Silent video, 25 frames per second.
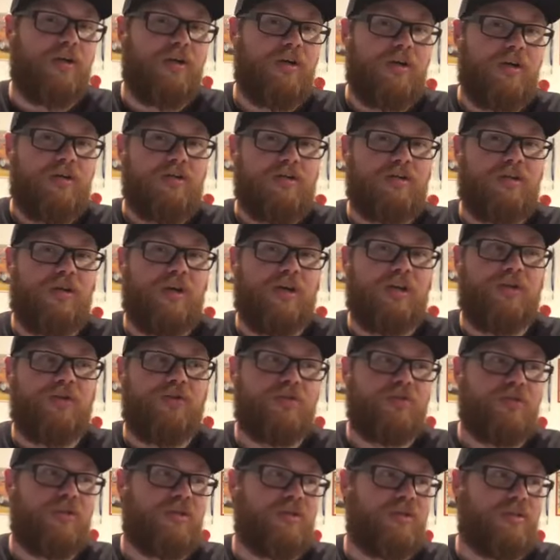So I
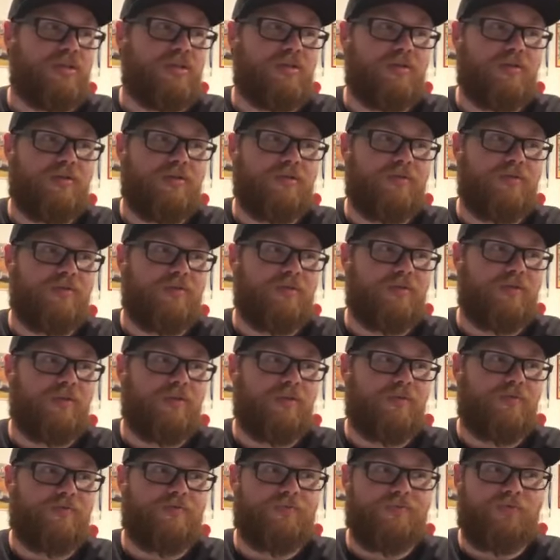usually just
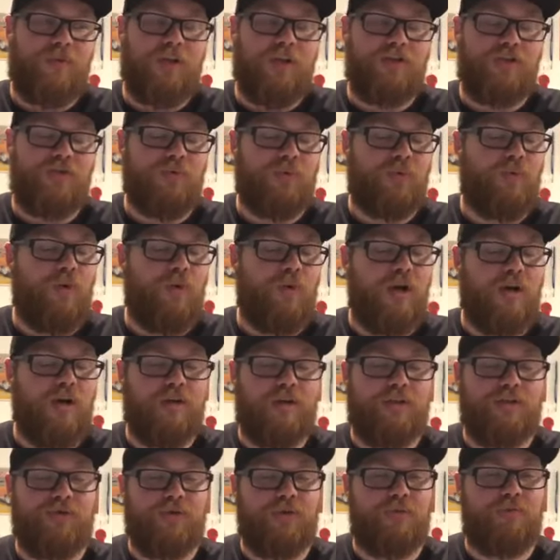flush it with water
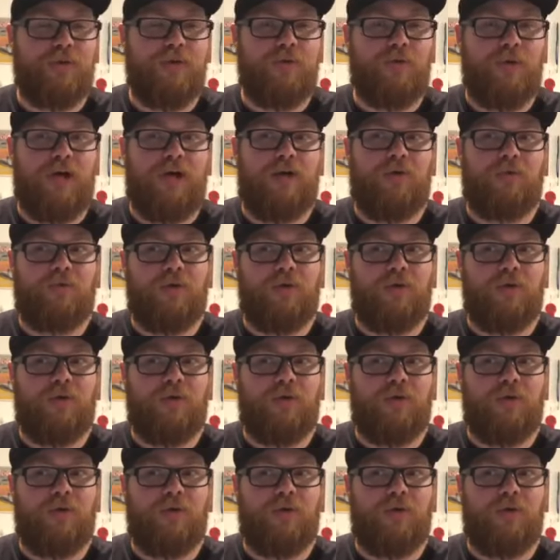extremely well,